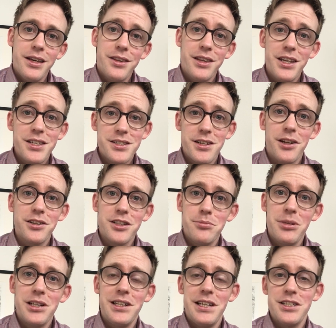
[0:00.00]
This
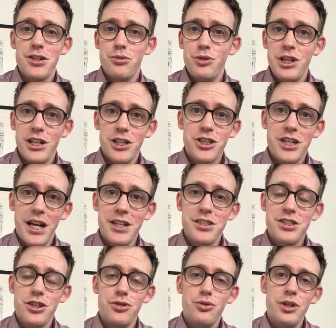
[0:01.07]
ultimately is a real chance
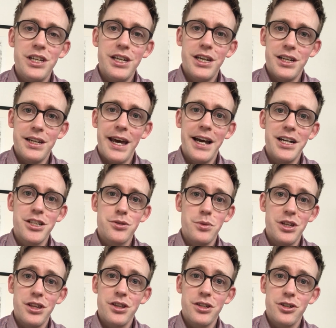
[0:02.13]
to reconnect
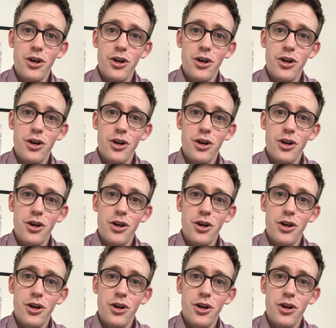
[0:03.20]
with